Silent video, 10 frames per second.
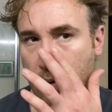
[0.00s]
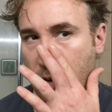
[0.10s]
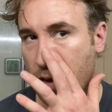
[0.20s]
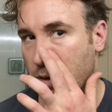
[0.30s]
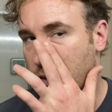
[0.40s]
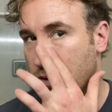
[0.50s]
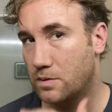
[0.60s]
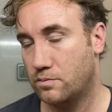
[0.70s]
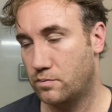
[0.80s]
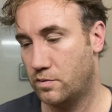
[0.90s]
That's
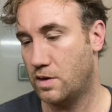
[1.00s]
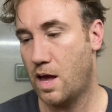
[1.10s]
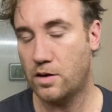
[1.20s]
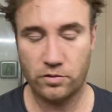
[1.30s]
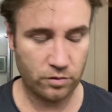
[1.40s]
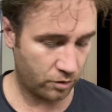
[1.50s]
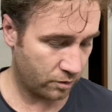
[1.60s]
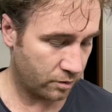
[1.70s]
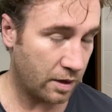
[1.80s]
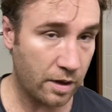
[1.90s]
the natural
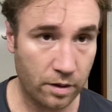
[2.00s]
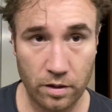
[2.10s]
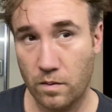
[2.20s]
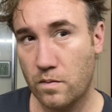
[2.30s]
length.